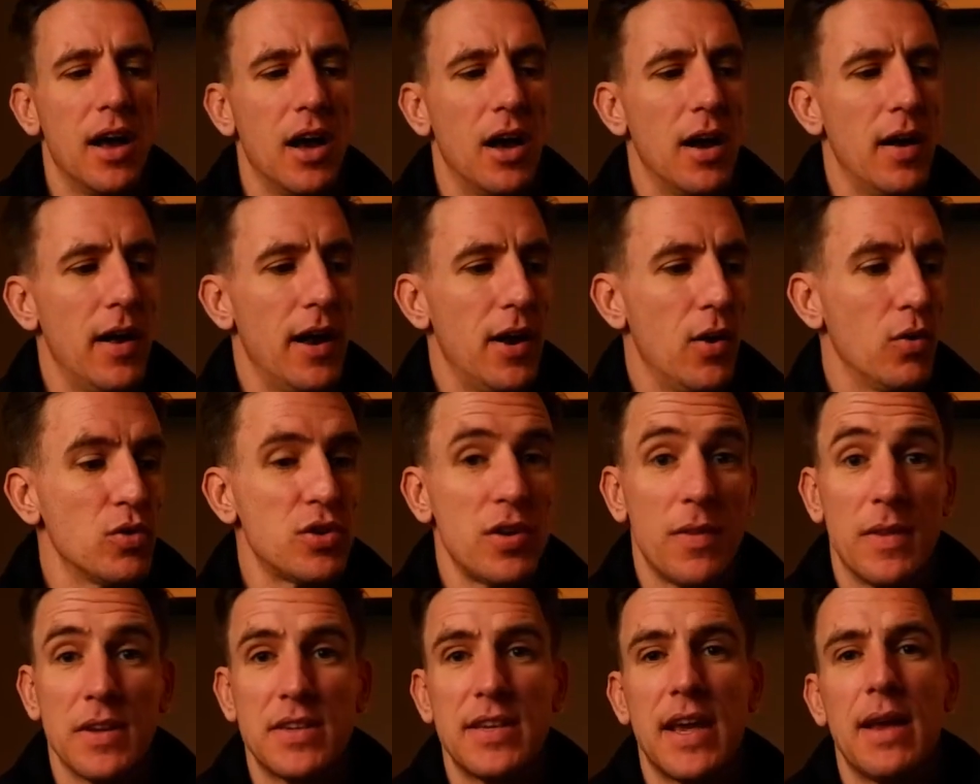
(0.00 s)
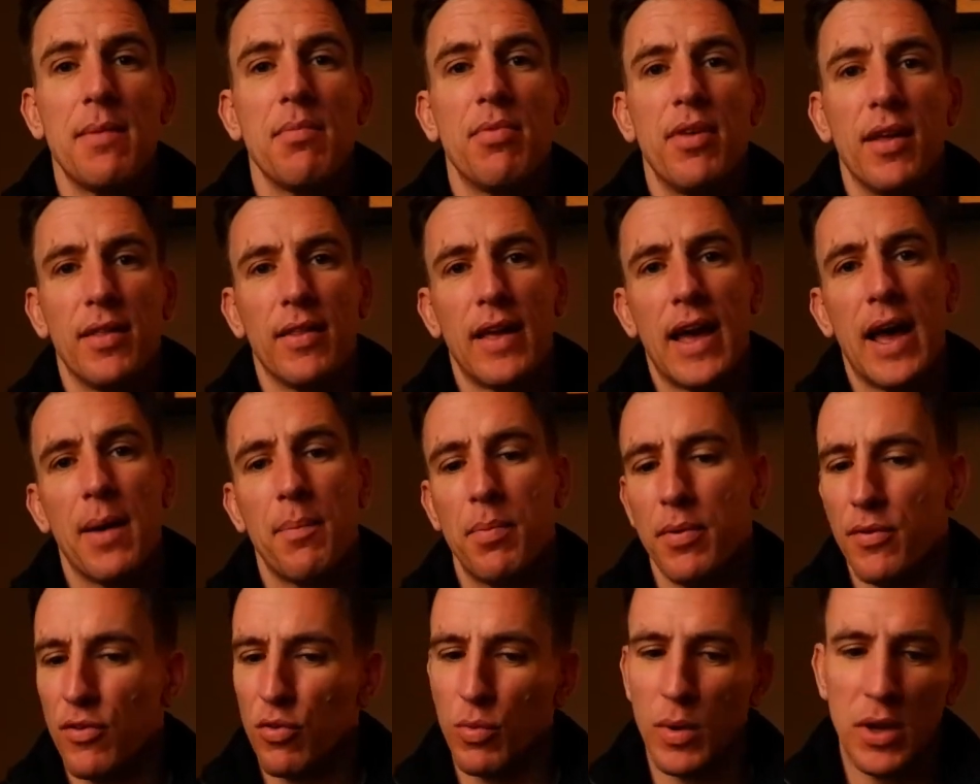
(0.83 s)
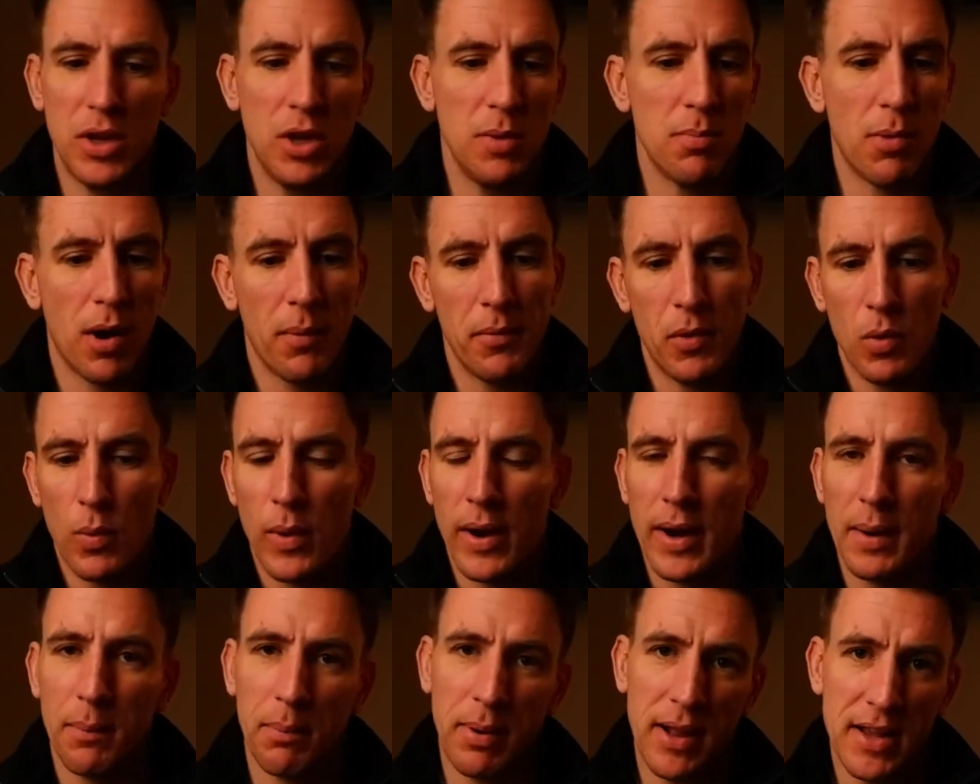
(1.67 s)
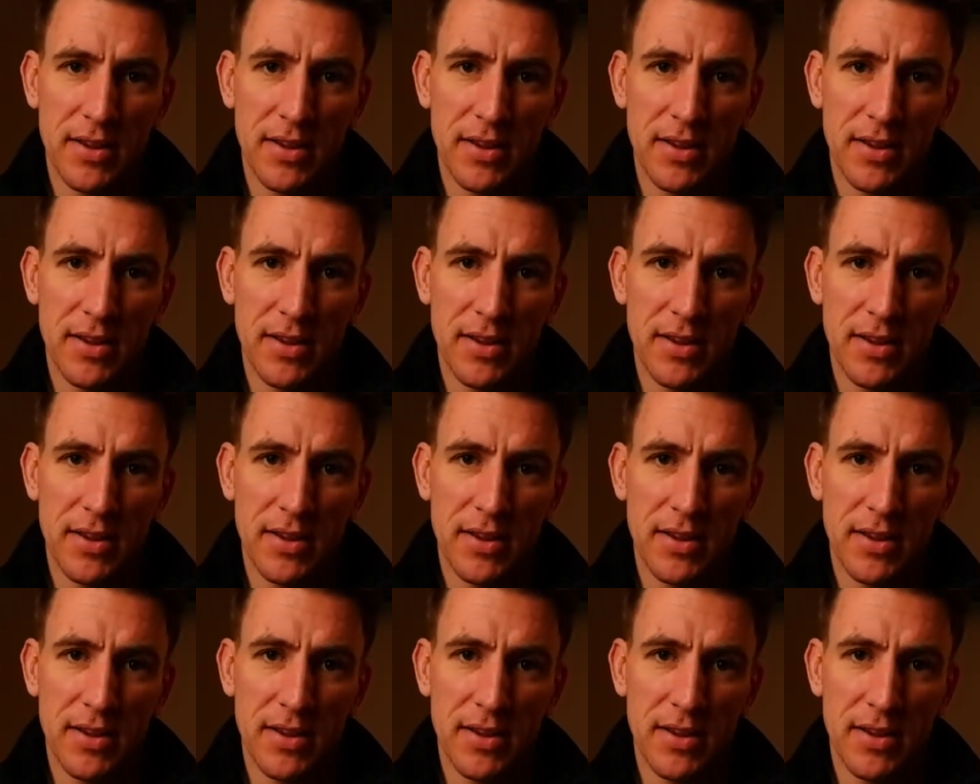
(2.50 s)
Uh, and also the same thing that happens when you might be wearing